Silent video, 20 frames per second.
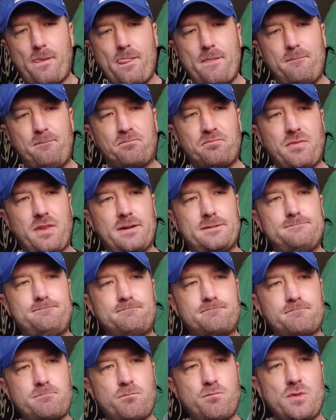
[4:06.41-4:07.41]
good.
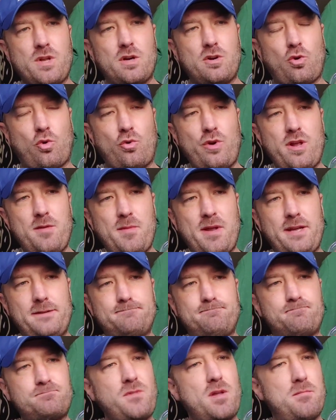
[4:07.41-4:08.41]

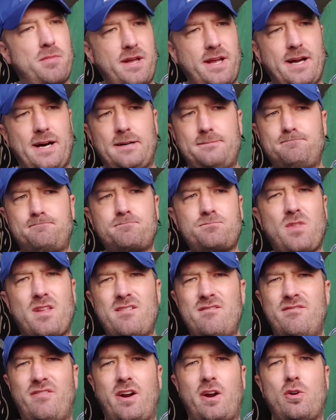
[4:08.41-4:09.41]
Creamy, but yeah,
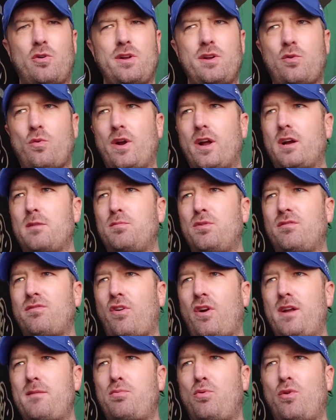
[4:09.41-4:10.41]
very drinkable
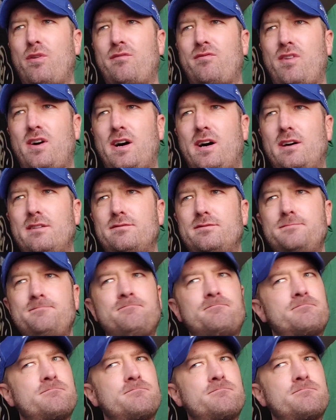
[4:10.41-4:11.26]
for 8.5.